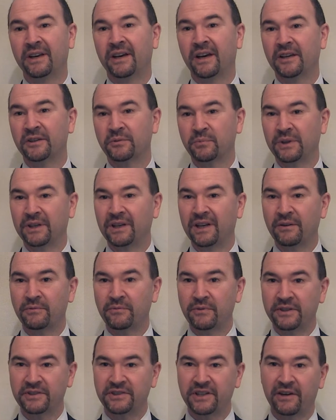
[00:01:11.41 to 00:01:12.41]
as we
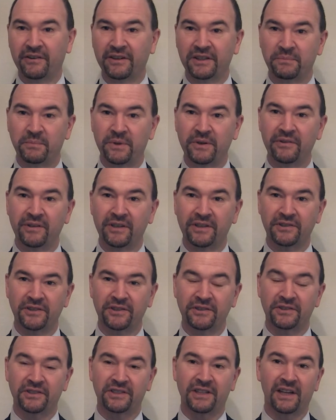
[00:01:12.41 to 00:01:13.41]
leverage our experience
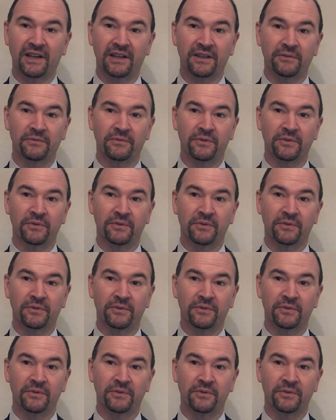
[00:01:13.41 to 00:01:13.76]
in selling